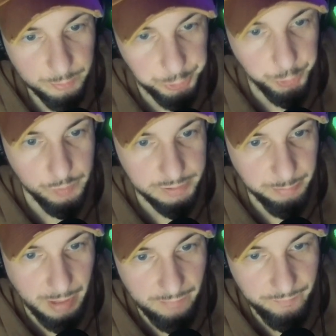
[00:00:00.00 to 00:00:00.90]

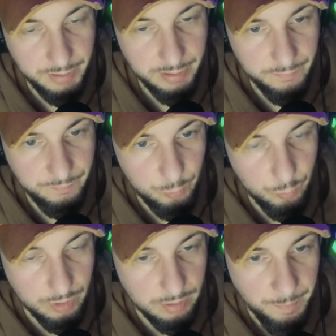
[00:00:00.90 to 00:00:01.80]
Jewish mafia, if you
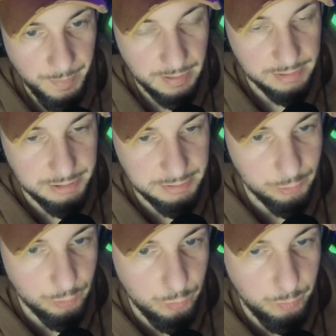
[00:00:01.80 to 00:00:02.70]
will. And just
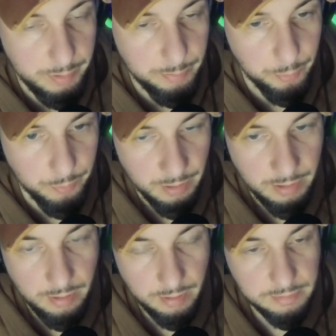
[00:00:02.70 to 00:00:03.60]
so you people
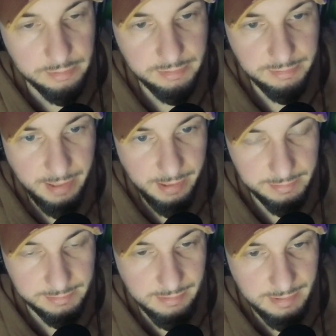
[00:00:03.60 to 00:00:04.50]

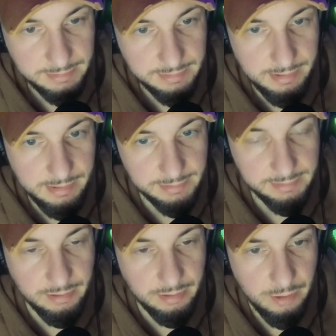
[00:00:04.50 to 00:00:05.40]
understand, Zelensky
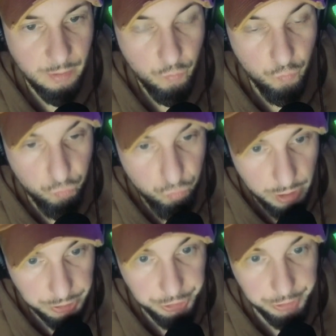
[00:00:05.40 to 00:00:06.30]
is a
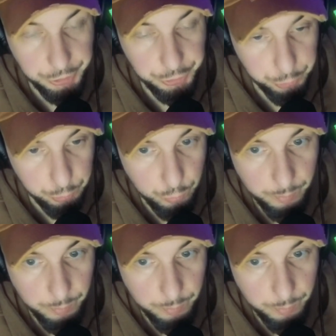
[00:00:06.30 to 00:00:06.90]
Russian Jew,